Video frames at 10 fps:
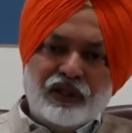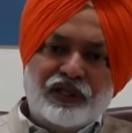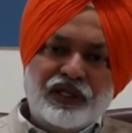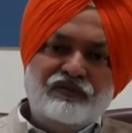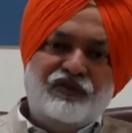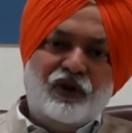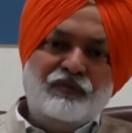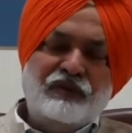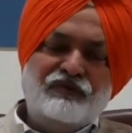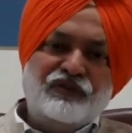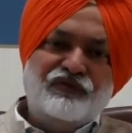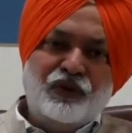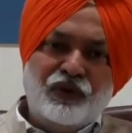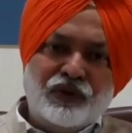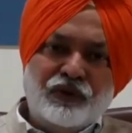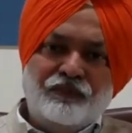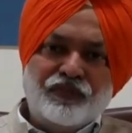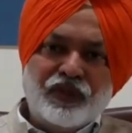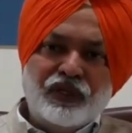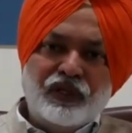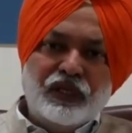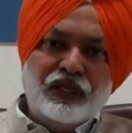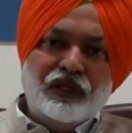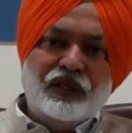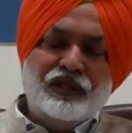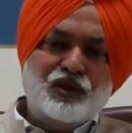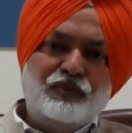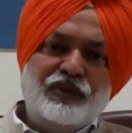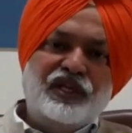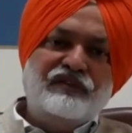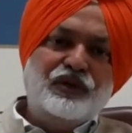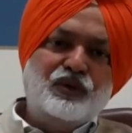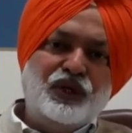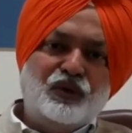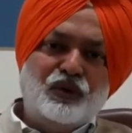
then form number 4 is to be given to the